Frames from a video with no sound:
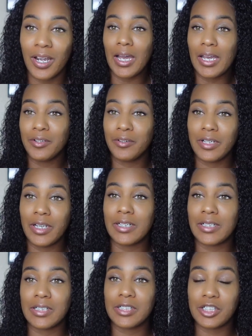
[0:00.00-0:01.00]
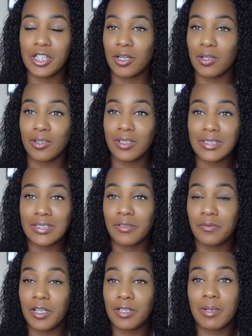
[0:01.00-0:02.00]
I created this channel. This is
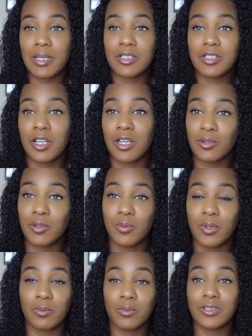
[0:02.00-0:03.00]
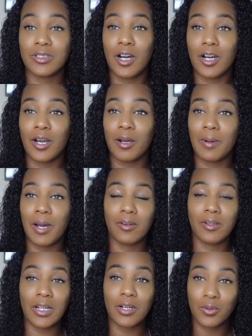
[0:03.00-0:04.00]
a faith-based channel where we'll talk
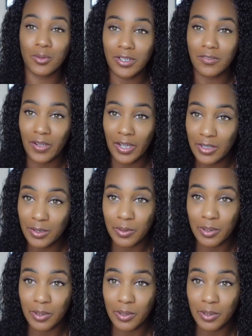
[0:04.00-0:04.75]
about not only faith,